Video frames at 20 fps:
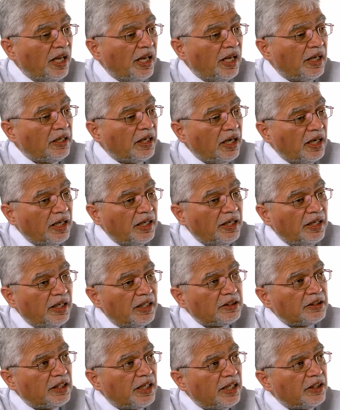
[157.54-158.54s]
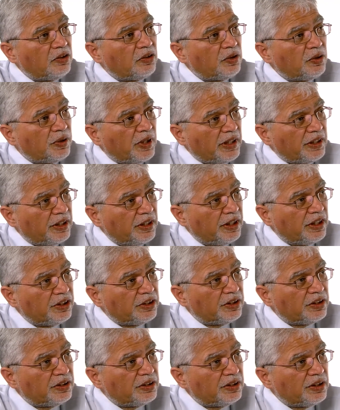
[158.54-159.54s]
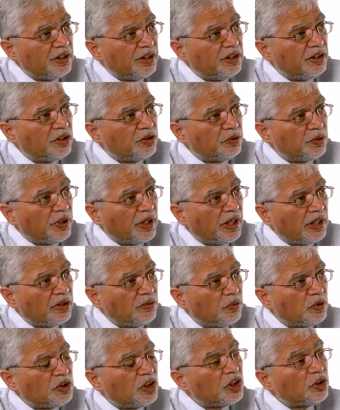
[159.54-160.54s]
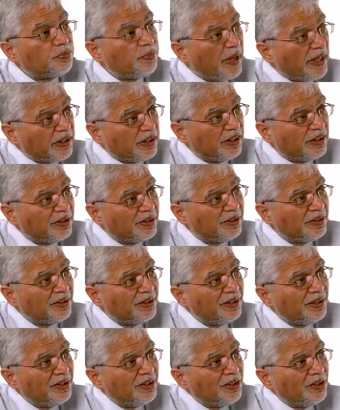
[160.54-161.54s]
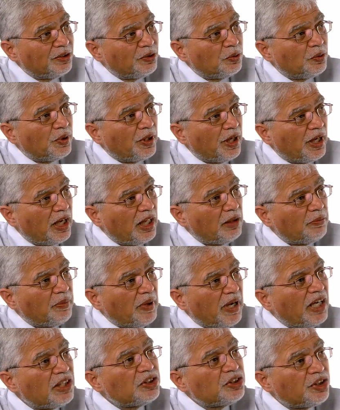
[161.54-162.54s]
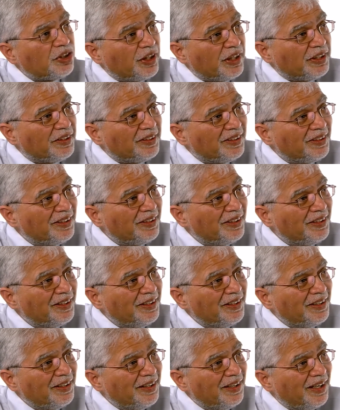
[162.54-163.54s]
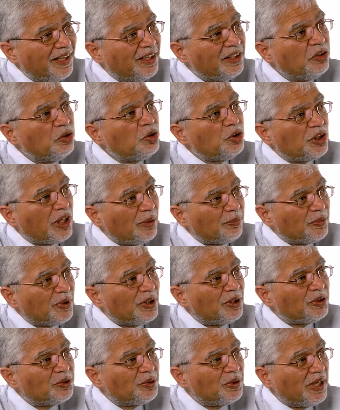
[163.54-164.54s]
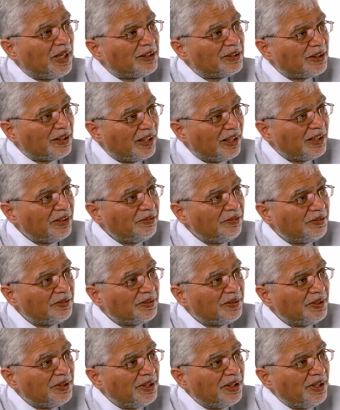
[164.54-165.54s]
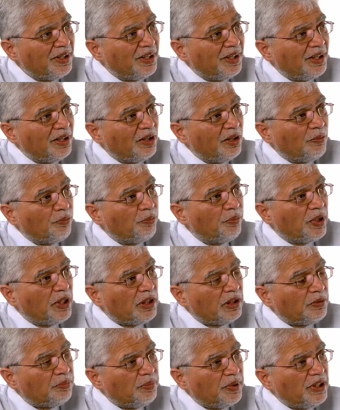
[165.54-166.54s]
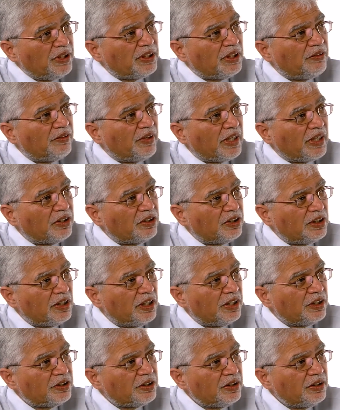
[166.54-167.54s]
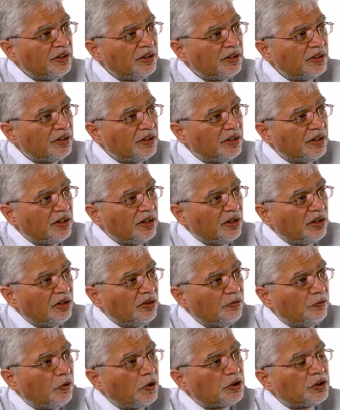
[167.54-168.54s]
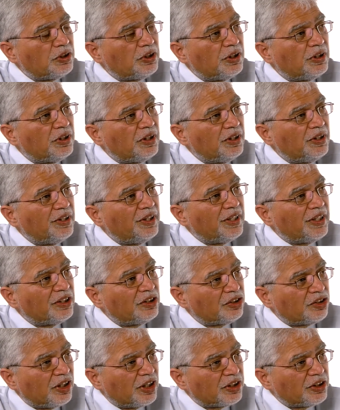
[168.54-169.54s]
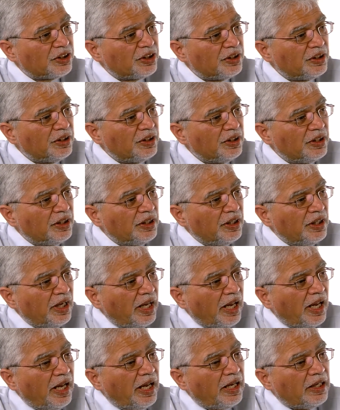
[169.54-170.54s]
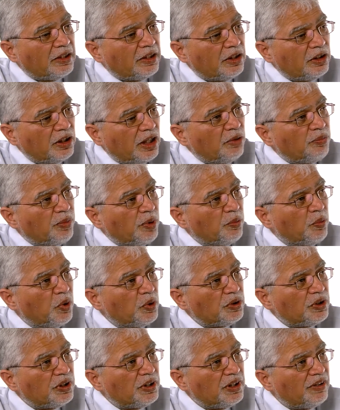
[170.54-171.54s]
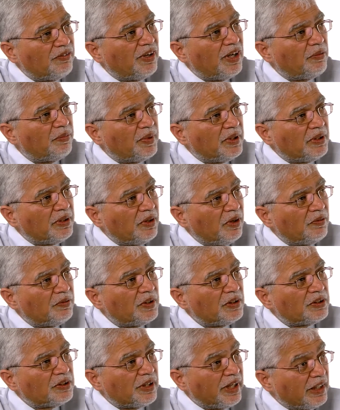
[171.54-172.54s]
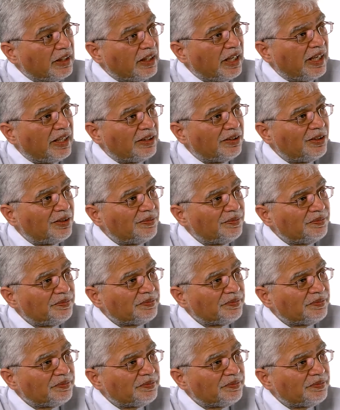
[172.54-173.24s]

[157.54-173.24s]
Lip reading: And I, as the head of the United Nations in the Sudan, was expected to help usher in a new chapter in Sudan's life, build peace and reconciliation, foster reconstruction, and then promote the development of this great land.